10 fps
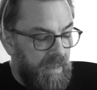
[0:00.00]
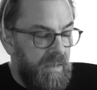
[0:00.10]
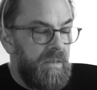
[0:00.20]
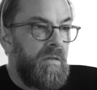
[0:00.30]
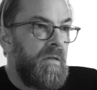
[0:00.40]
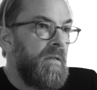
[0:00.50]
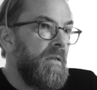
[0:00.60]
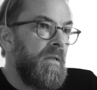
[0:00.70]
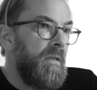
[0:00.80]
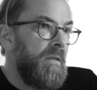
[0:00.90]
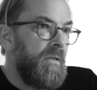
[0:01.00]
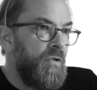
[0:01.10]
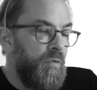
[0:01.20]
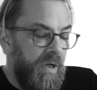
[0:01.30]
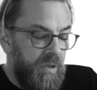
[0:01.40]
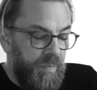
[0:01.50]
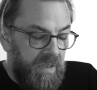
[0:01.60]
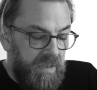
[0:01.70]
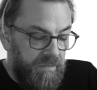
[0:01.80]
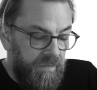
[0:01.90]
It's not super
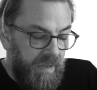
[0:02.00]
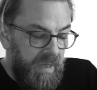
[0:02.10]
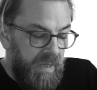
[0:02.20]
expensive.